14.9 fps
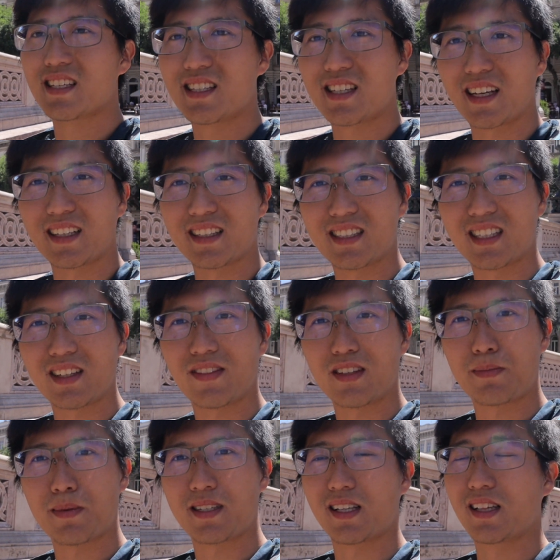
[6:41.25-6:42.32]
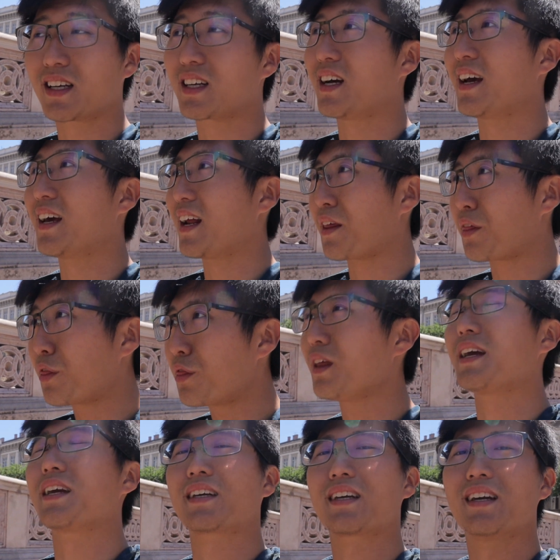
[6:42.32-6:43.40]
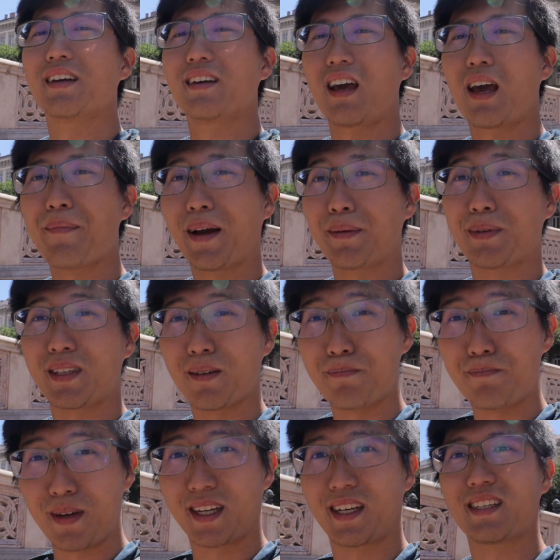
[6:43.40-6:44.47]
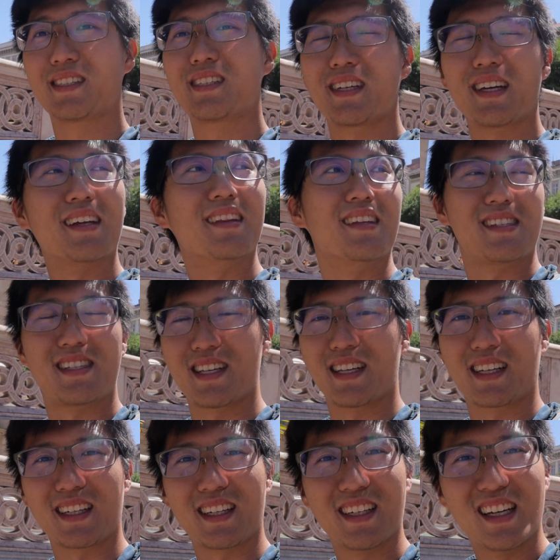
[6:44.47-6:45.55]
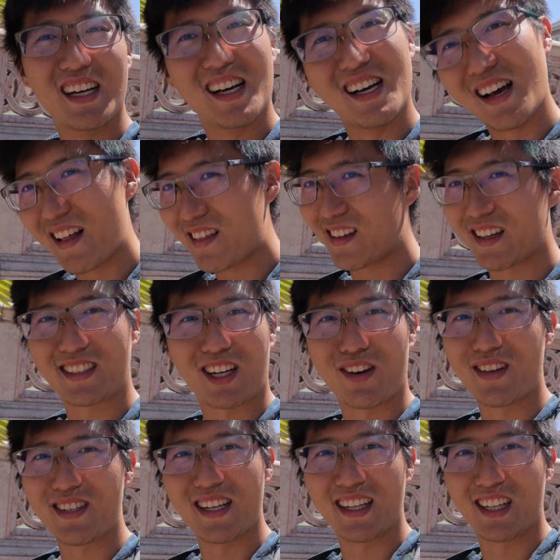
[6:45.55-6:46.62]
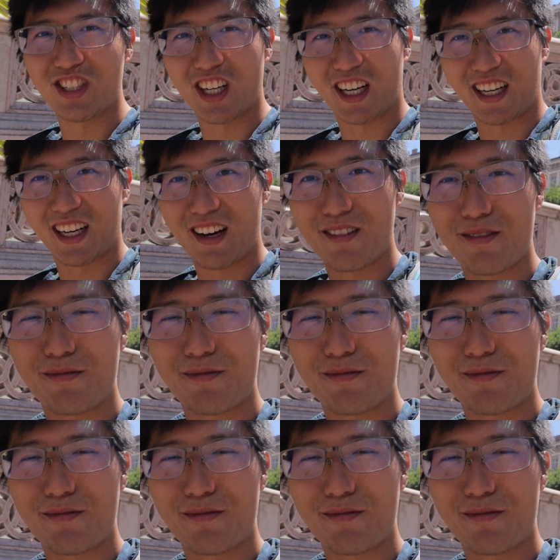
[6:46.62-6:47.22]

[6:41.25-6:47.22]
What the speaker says: St. Stephen's Basilica, and I think it might be the biggest in the city. Let's go inside and check it out.